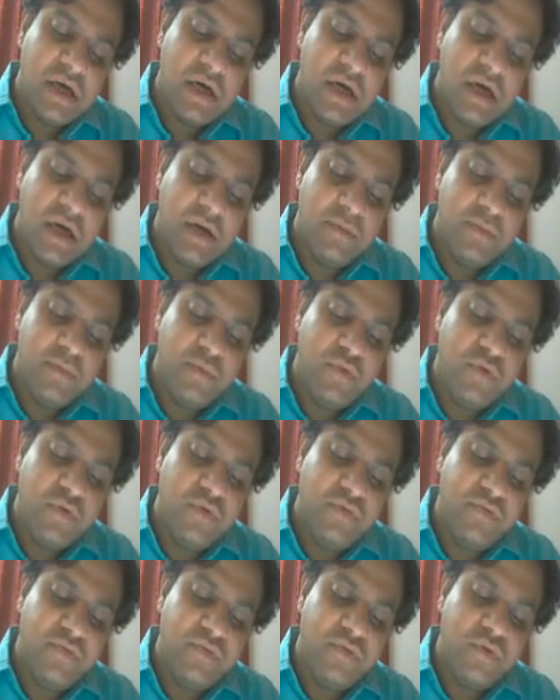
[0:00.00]
I'll
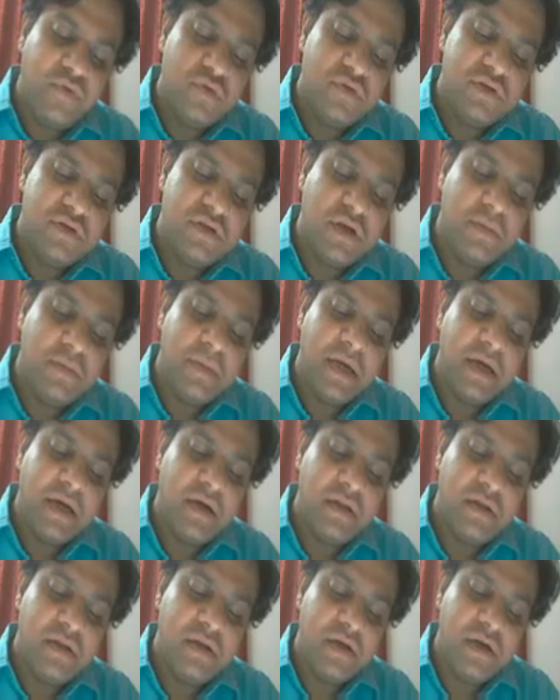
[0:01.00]
move to some
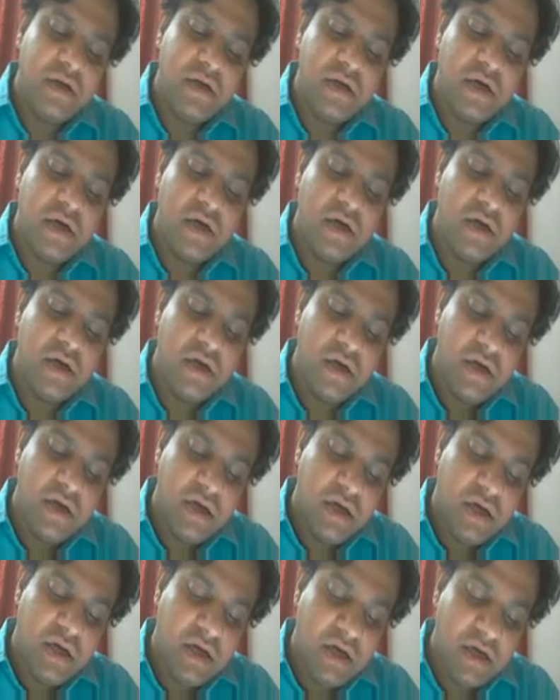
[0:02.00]
angle theta,
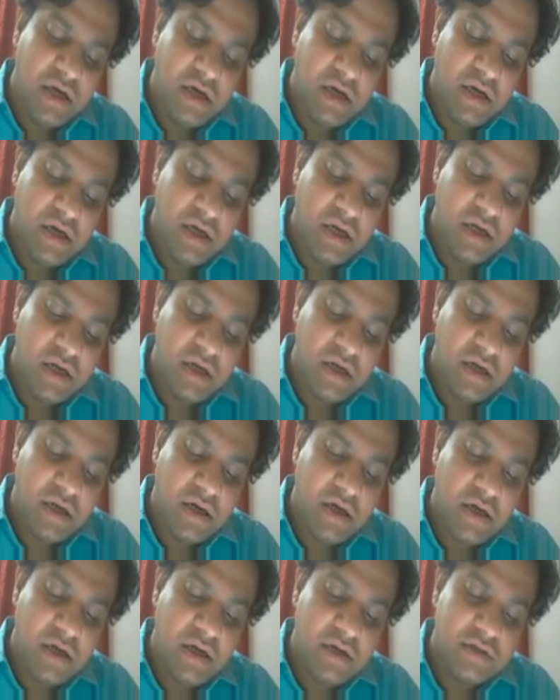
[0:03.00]
and
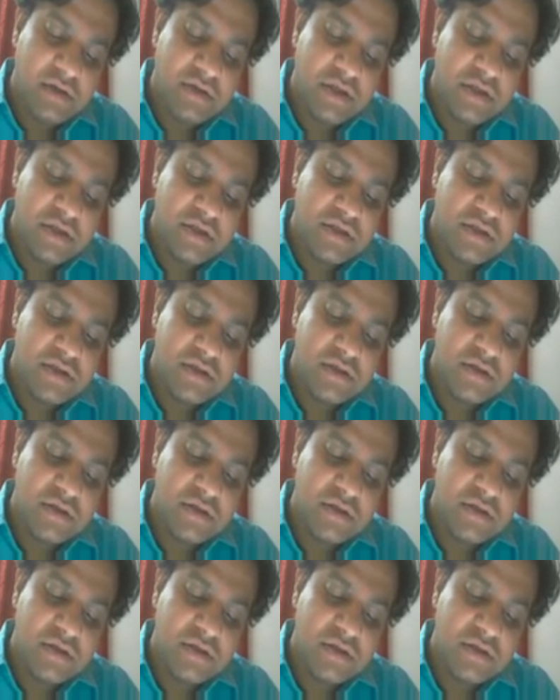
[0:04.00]
I'll just